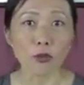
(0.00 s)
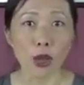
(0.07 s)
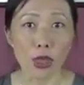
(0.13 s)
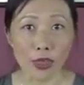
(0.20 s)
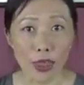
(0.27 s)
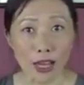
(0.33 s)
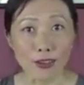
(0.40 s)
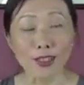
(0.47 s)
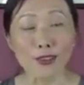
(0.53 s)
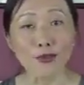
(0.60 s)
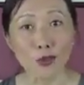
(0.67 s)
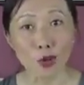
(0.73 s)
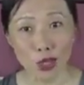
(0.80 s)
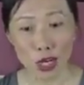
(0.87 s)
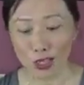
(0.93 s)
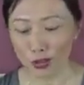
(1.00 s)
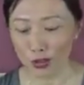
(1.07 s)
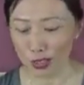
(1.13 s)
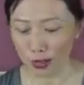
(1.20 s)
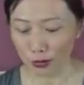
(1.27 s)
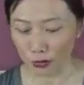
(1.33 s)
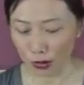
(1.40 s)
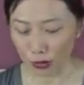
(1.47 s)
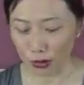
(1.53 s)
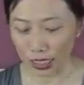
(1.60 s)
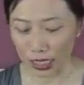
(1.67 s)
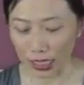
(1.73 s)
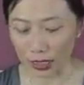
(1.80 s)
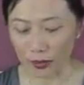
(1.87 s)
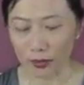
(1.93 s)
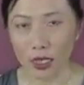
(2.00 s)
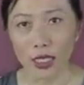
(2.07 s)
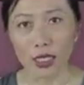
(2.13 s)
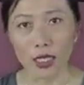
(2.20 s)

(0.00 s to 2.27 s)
1,415,